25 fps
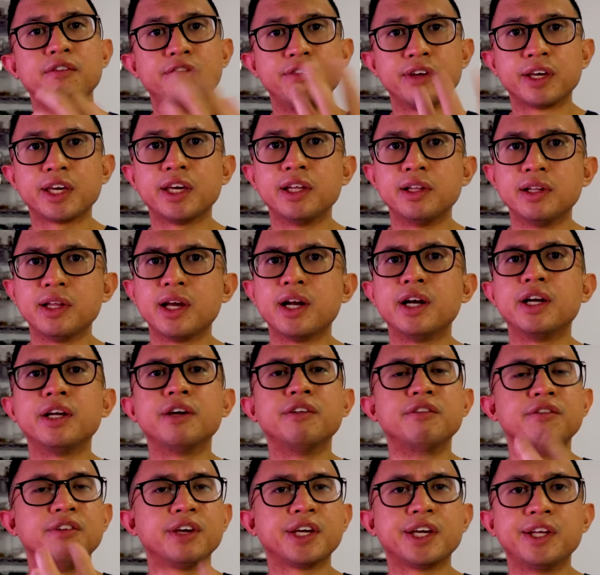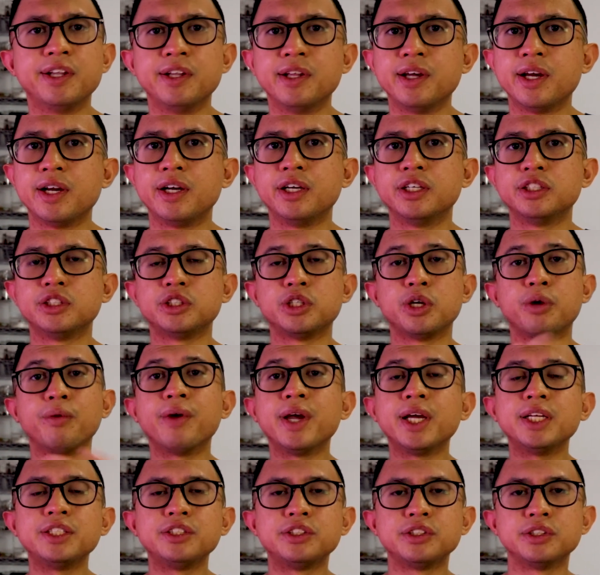Vicularia
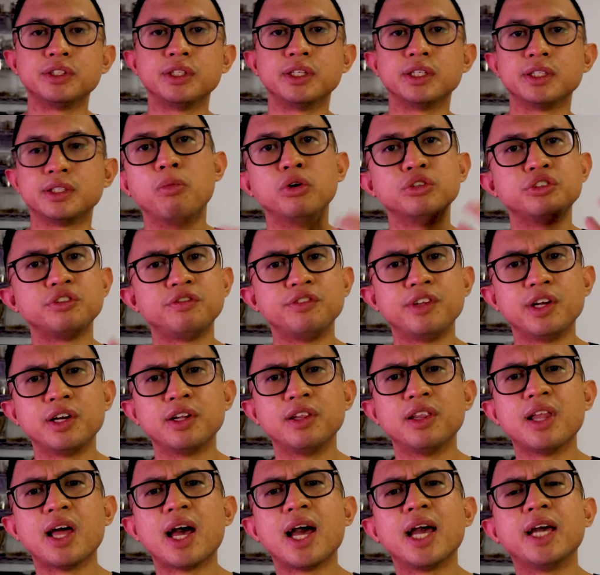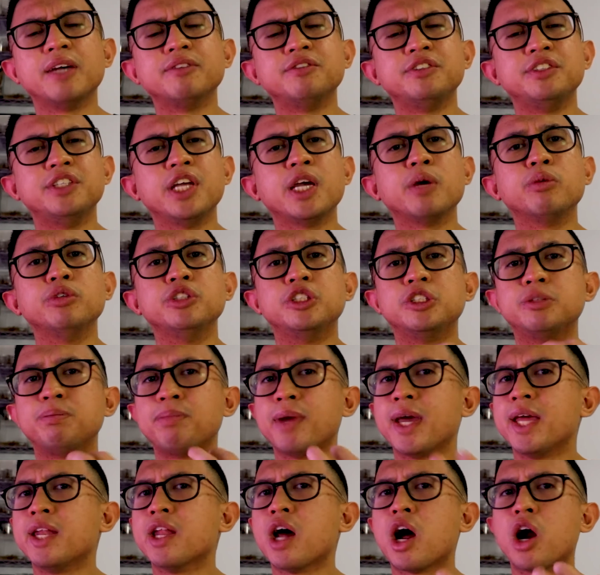tarantula, most of their lives they would
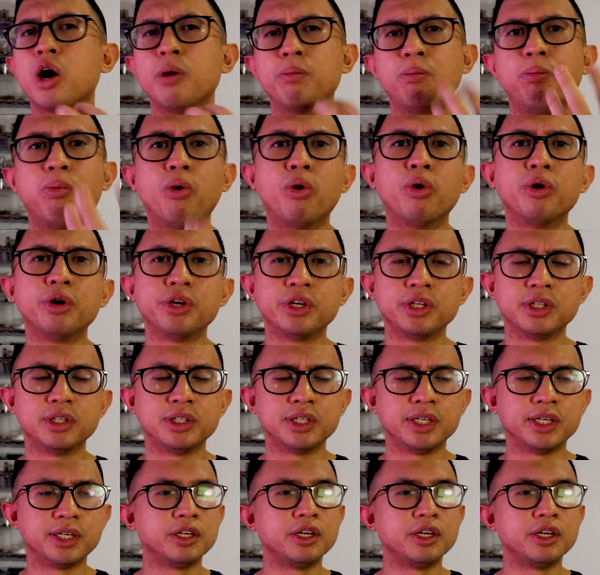spend arboreally.